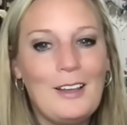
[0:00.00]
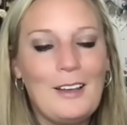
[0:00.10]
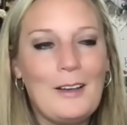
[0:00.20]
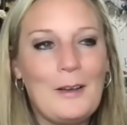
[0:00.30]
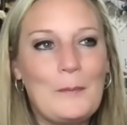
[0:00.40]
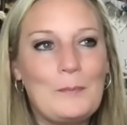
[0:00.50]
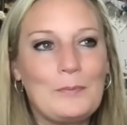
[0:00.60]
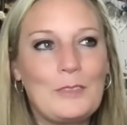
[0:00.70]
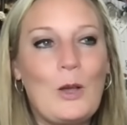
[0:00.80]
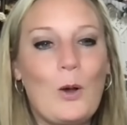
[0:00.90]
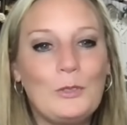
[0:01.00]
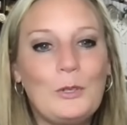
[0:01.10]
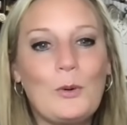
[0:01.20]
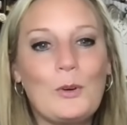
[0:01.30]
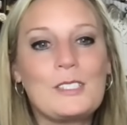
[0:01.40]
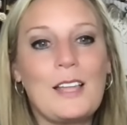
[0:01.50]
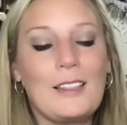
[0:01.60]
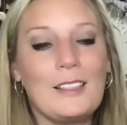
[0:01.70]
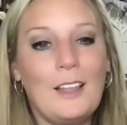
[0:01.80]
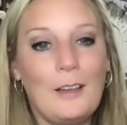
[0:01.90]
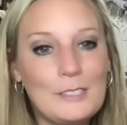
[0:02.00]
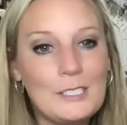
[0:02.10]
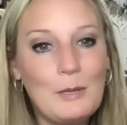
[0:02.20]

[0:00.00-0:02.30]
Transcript: The only horse that loves to